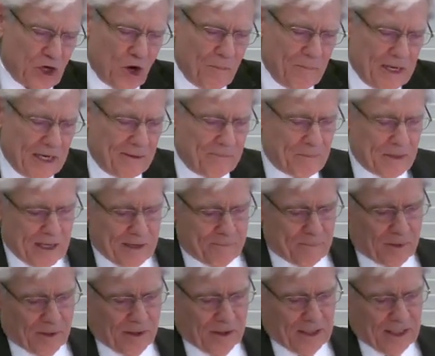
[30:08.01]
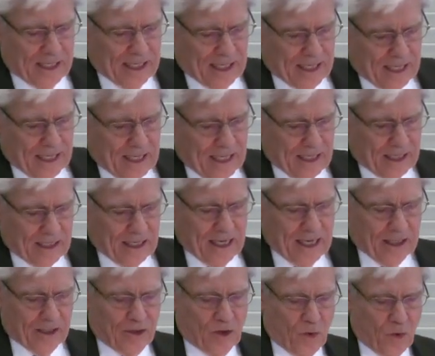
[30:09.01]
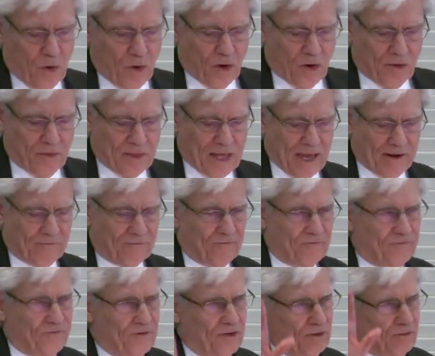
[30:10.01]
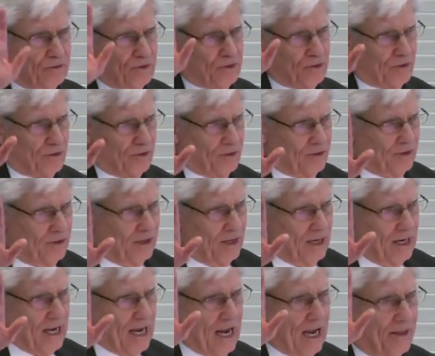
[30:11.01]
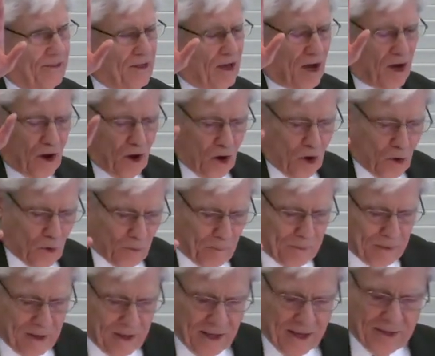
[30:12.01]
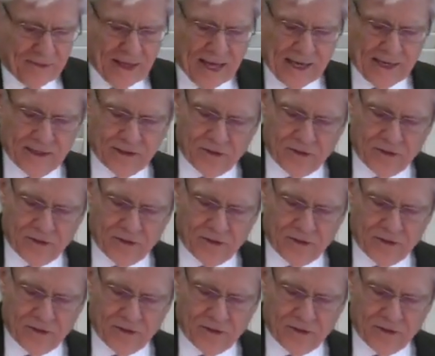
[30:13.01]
many people I- I- ignore that future and the hope that is